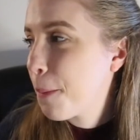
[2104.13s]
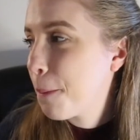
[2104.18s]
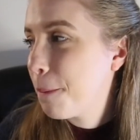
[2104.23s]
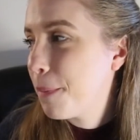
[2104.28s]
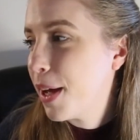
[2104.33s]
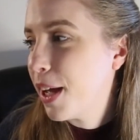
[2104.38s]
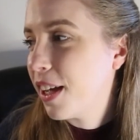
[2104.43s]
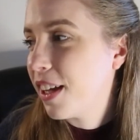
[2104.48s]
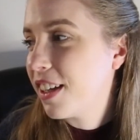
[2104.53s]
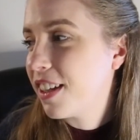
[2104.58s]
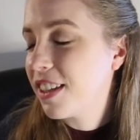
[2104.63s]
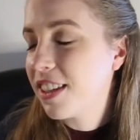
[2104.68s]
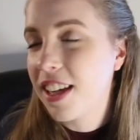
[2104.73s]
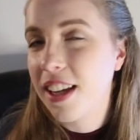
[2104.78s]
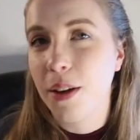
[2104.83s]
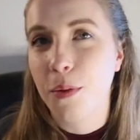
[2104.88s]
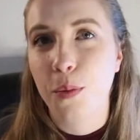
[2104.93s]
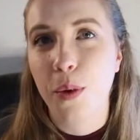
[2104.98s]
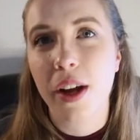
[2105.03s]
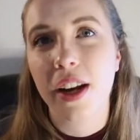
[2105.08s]
But
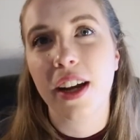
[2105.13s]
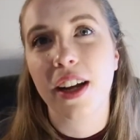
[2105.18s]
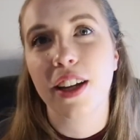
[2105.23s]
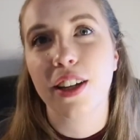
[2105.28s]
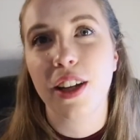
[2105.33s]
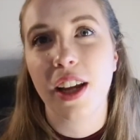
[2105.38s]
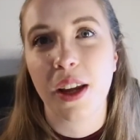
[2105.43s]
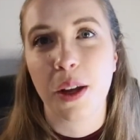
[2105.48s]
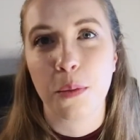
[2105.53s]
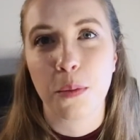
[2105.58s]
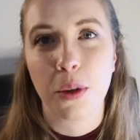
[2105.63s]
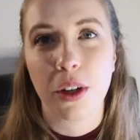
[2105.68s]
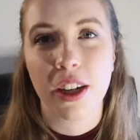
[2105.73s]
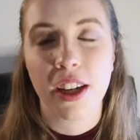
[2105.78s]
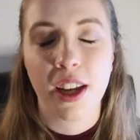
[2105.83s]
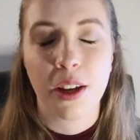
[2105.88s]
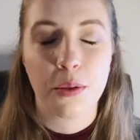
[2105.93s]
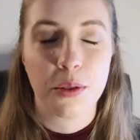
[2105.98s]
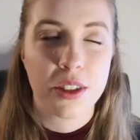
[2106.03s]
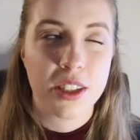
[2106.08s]
when I am
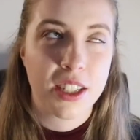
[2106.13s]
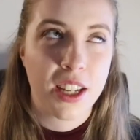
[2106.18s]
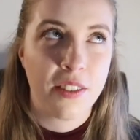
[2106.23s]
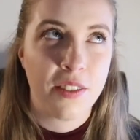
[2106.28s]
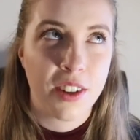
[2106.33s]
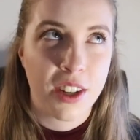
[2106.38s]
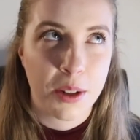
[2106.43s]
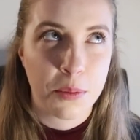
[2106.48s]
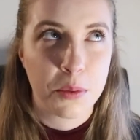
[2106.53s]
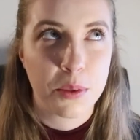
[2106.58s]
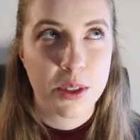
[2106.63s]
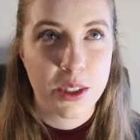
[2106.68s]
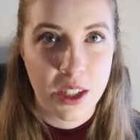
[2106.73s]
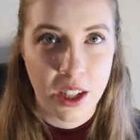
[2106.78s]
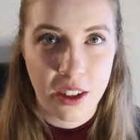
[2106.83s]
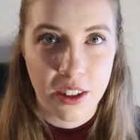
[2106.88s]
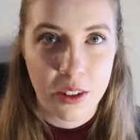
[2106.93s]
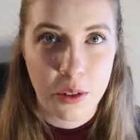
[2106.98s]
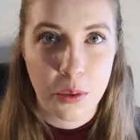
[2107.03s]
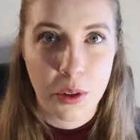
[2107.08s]
working out with Steven, I'm still
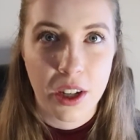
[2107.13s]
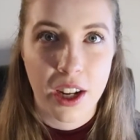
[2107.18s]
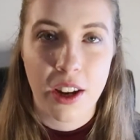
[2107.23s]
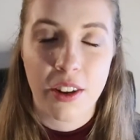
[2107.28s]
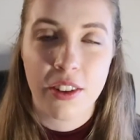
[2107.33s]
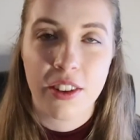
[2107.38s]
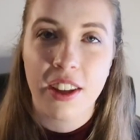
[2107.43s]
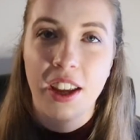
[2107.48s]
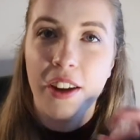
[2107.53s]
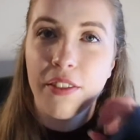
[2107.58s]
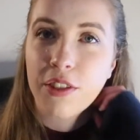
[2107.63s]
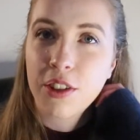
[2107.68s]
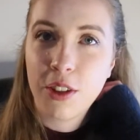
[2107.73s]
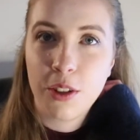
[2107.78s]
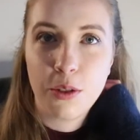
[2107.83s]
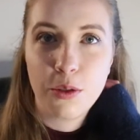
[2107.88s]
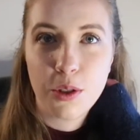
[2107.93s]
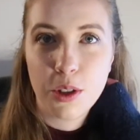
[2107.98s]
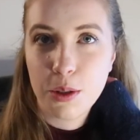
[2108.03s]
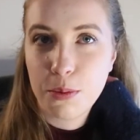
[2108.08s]
going to work out in the
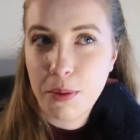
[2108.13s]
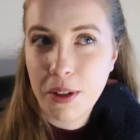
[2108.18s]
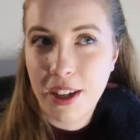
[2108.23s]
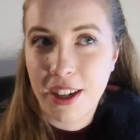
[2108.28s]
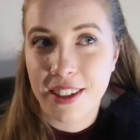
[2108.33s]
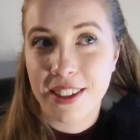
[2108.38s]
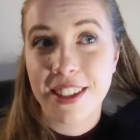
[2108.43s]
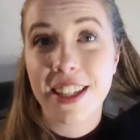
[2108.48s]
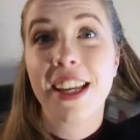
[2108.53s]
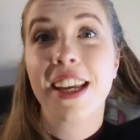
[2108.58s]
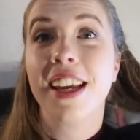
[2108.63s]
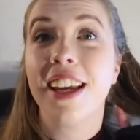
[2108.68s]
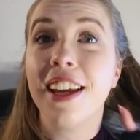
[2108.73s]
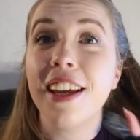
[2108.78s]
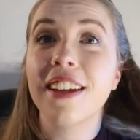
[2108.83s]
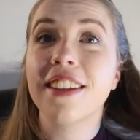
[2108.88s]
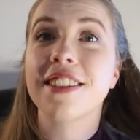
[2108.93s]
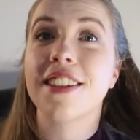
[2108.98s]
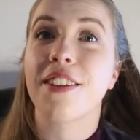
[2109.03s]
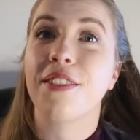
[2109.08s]
afternoon just because he
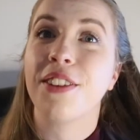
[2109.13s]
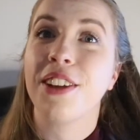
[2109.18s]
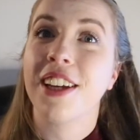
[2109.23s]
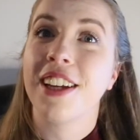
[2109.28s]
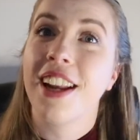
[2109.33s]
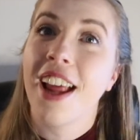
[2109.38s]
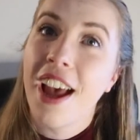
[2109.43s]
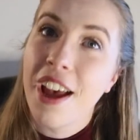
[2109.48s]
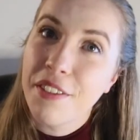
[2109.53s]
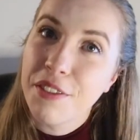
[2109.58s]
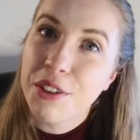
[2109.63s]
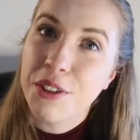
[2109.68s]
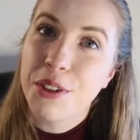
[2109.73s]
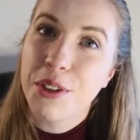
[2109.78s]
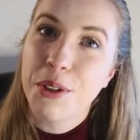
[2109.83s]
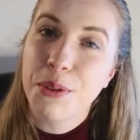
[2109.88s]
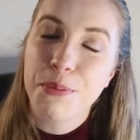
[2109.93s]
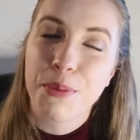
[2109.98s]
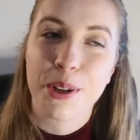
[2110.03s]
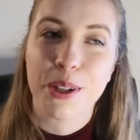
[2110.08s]
is definitely an
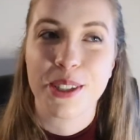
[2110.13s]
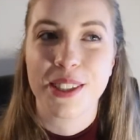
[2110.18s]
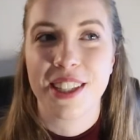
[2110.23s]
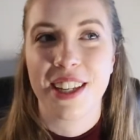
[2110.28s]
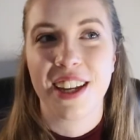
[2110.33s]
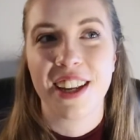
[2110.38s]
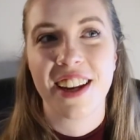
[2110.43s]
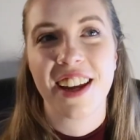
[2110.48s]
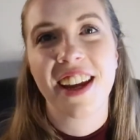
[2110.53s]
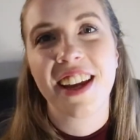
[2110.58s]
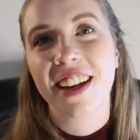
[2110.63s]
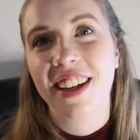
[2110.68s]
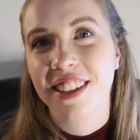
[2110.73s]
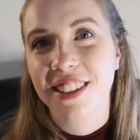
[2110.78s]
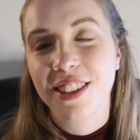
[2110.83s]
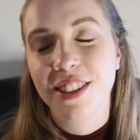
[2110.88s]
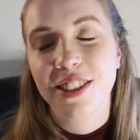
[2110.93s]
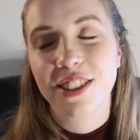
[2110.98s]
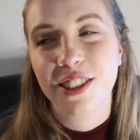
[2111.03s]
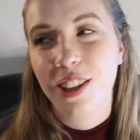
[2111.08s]
afternoon person and I
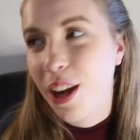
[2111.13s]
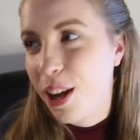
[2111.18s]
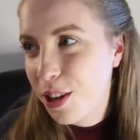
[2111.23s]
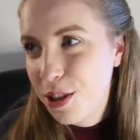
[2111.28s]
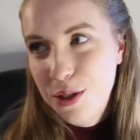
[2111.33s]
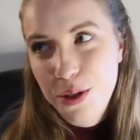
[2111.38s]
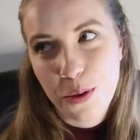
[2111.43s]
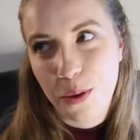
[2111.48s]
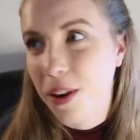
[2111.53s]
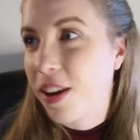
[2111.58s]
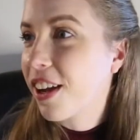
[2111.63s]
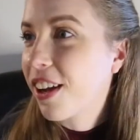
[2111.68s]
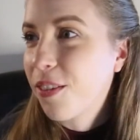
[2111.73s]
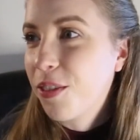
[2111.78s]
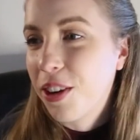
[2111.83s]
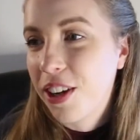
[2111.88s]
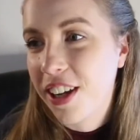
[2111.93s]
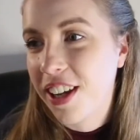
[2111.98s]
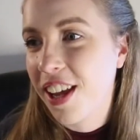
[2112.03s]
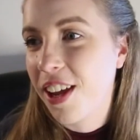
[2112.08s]
enjoy
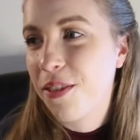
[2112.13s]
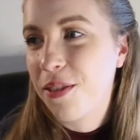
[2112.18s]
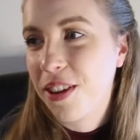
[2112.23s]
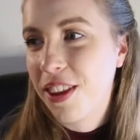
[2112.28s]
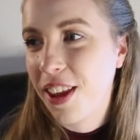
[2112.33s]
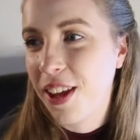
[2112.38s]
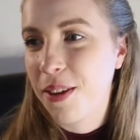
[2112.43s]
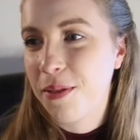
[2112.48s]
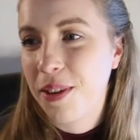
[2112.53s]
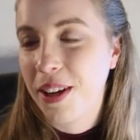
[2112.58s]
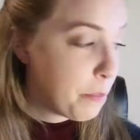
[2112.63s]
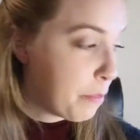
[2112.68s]
working out with him.